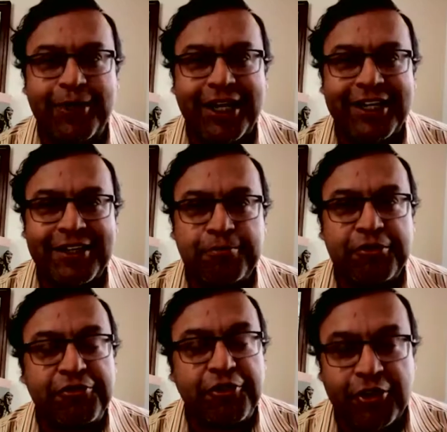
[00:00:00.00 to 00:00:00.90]
Bhai
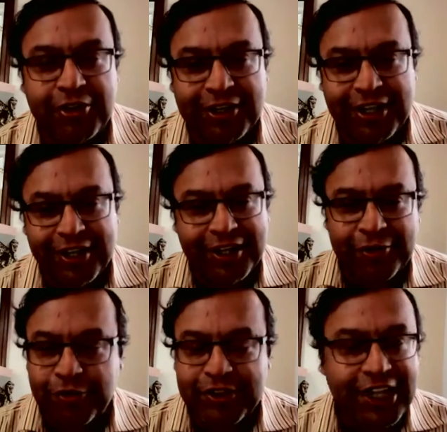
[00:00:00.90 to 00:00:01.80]
before
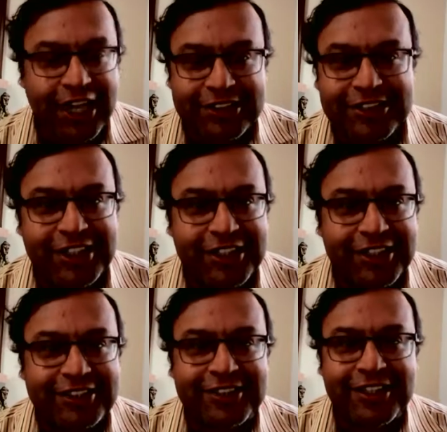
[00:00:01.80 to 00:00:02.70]
over the last 10
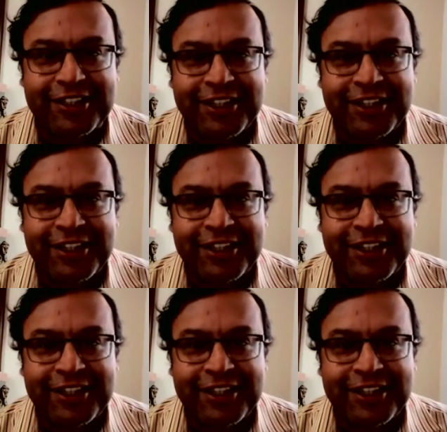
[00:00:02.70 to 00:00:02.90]
years.